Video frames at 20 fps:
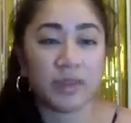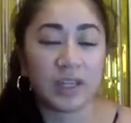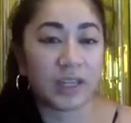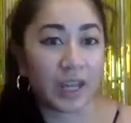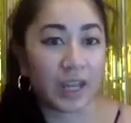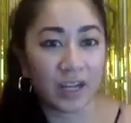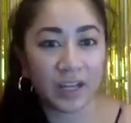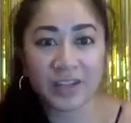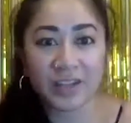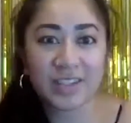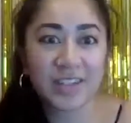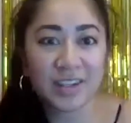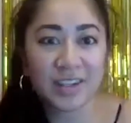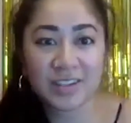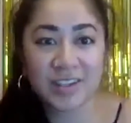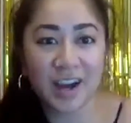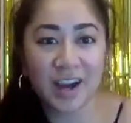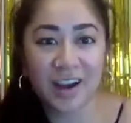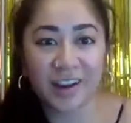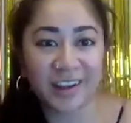getting on
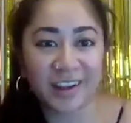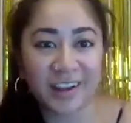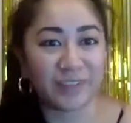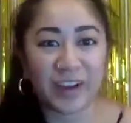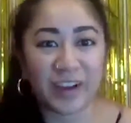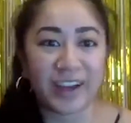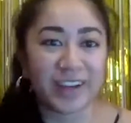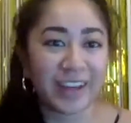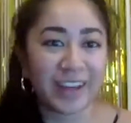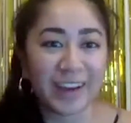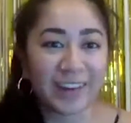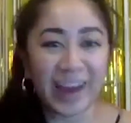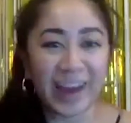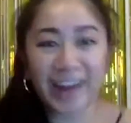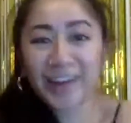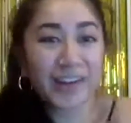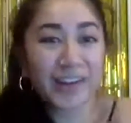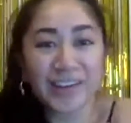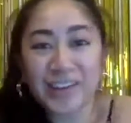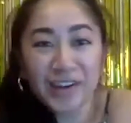TikTok and finding out, I
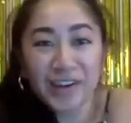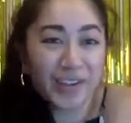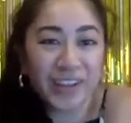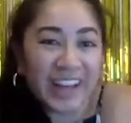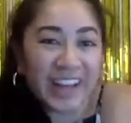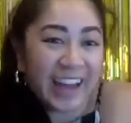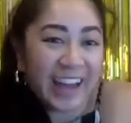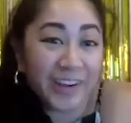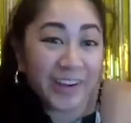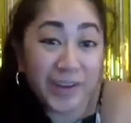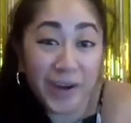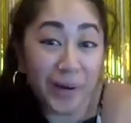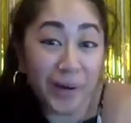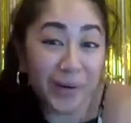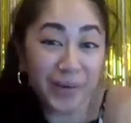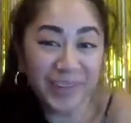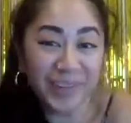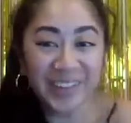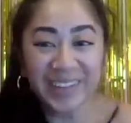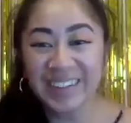don't
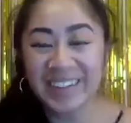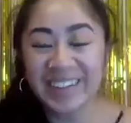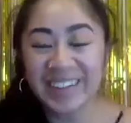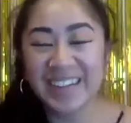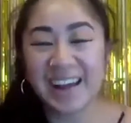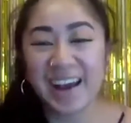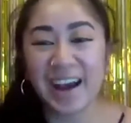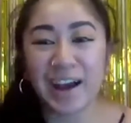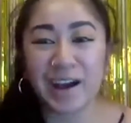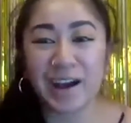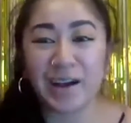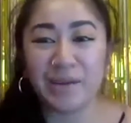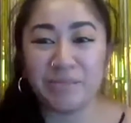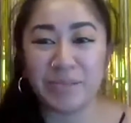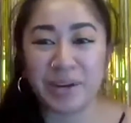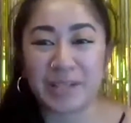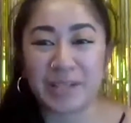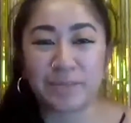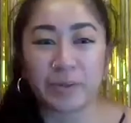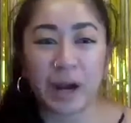know.
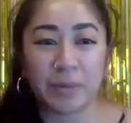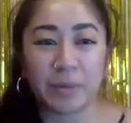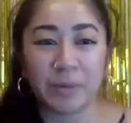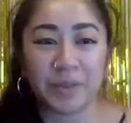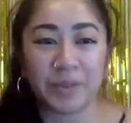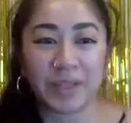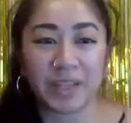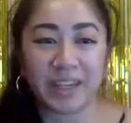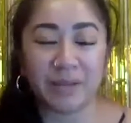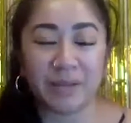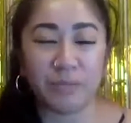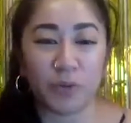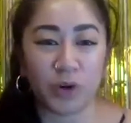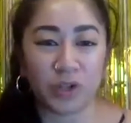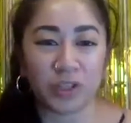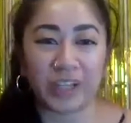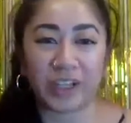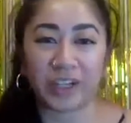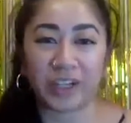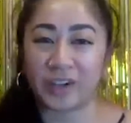But it's probably in a more
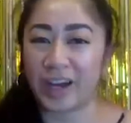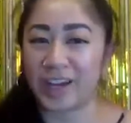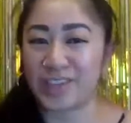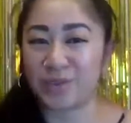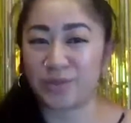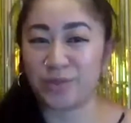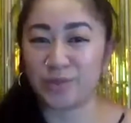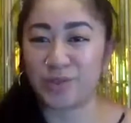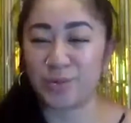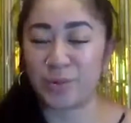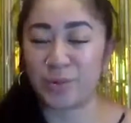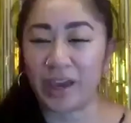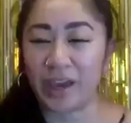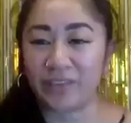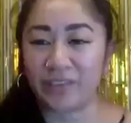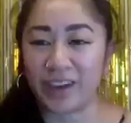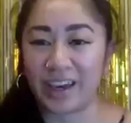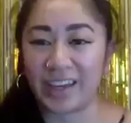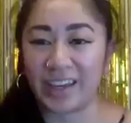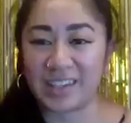like grassroots way,
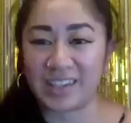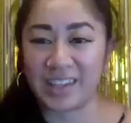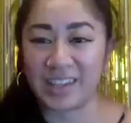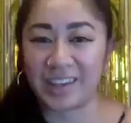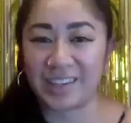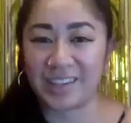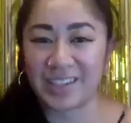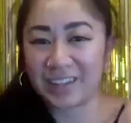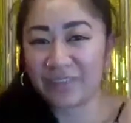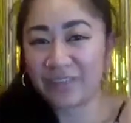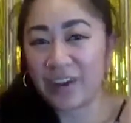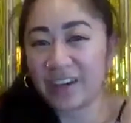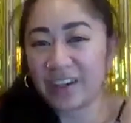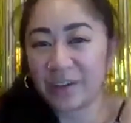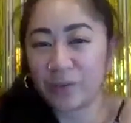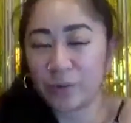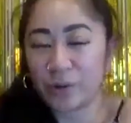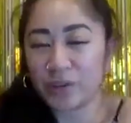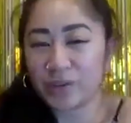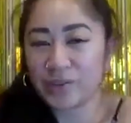if I had to guess, like
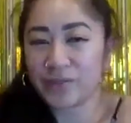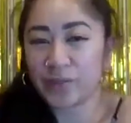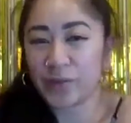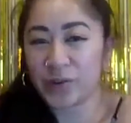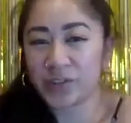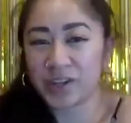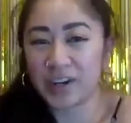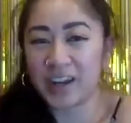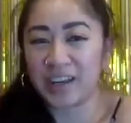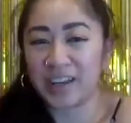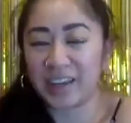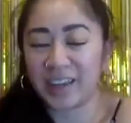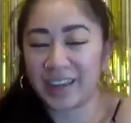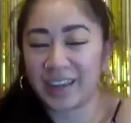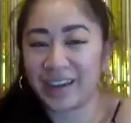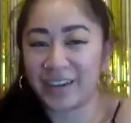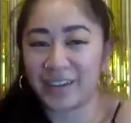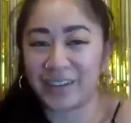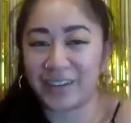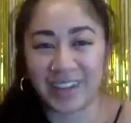finding where those folks are hanging
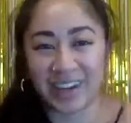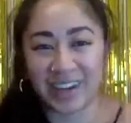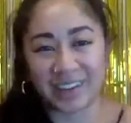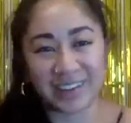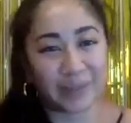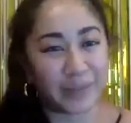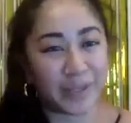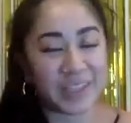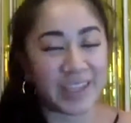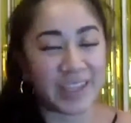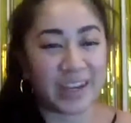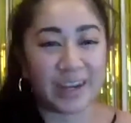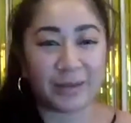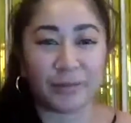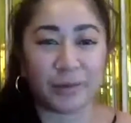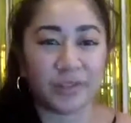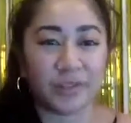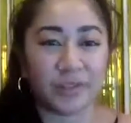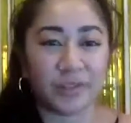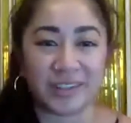out and getting them excited
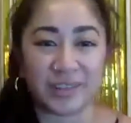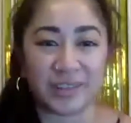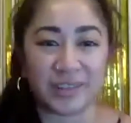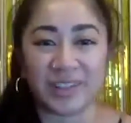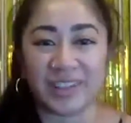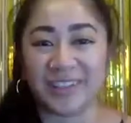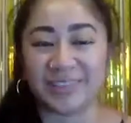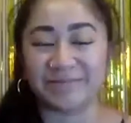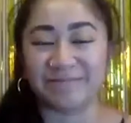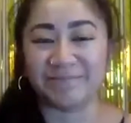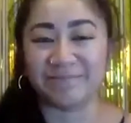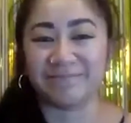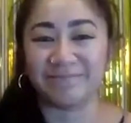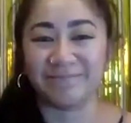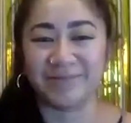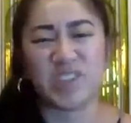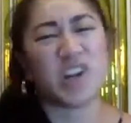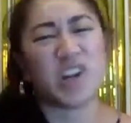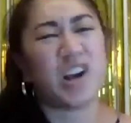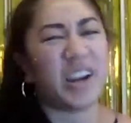about what you're doing.
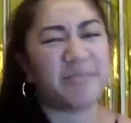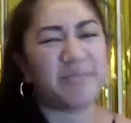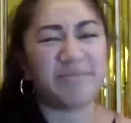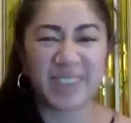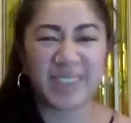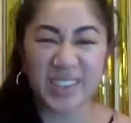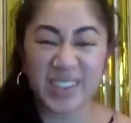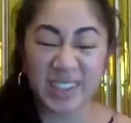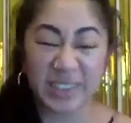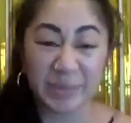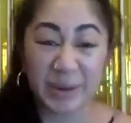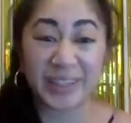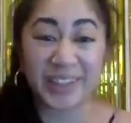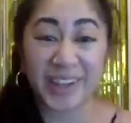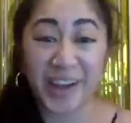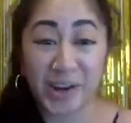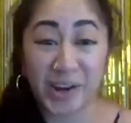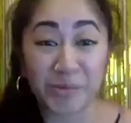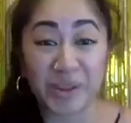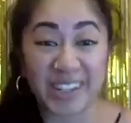Sorry, that was a little bit
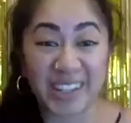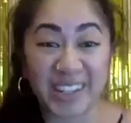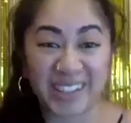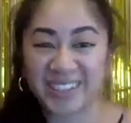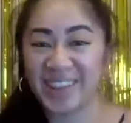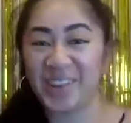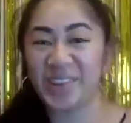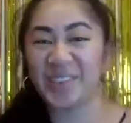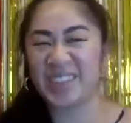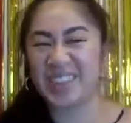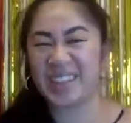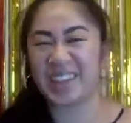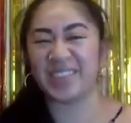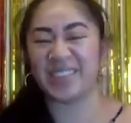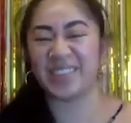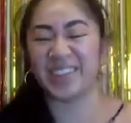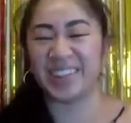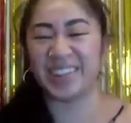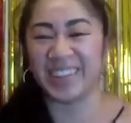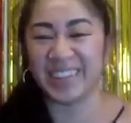long-winded. Hope it's
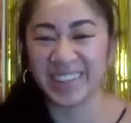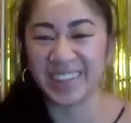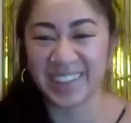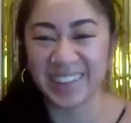helpful.